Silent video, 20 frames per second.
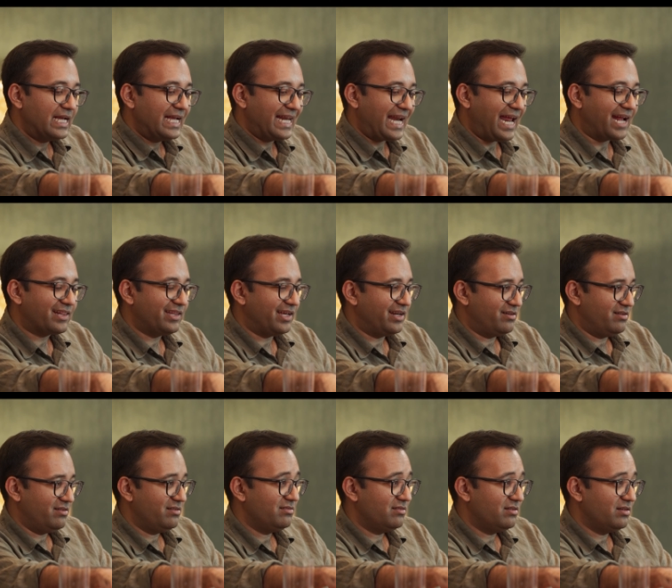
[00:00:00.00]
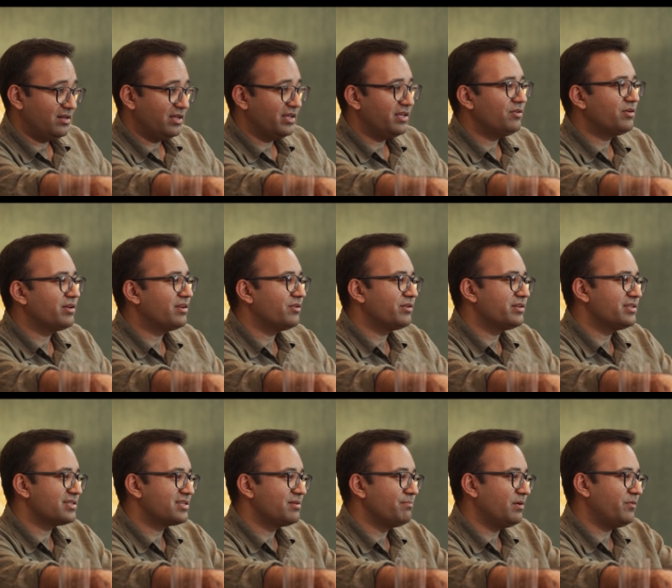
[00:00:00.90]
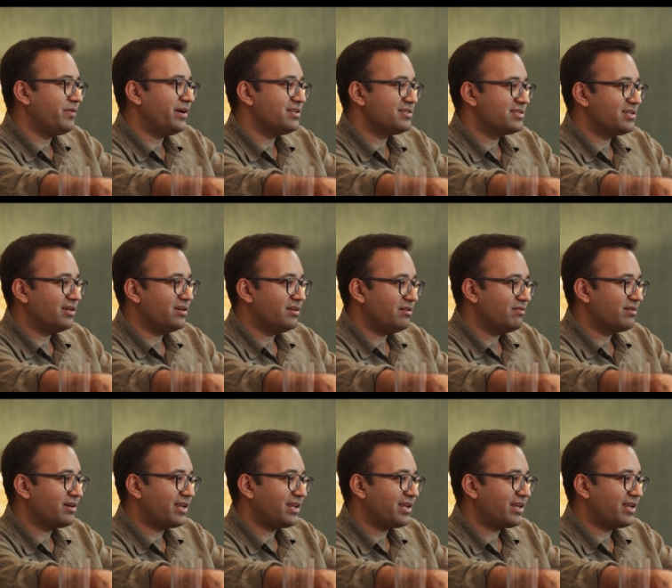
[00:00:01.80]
Crack that. Like you, can, you can just simplify and say,